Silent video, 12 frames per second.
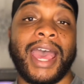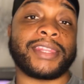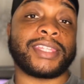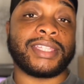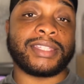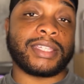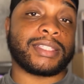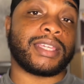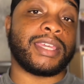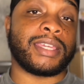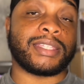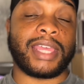I think this
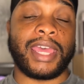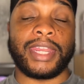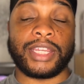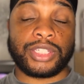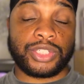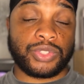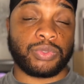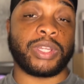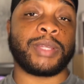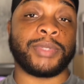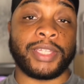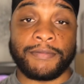is an
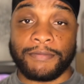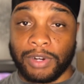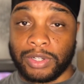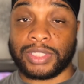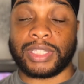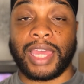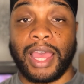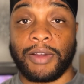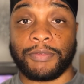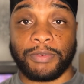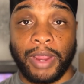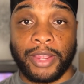extremely versatile
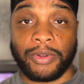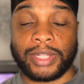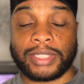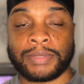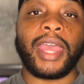fragrance.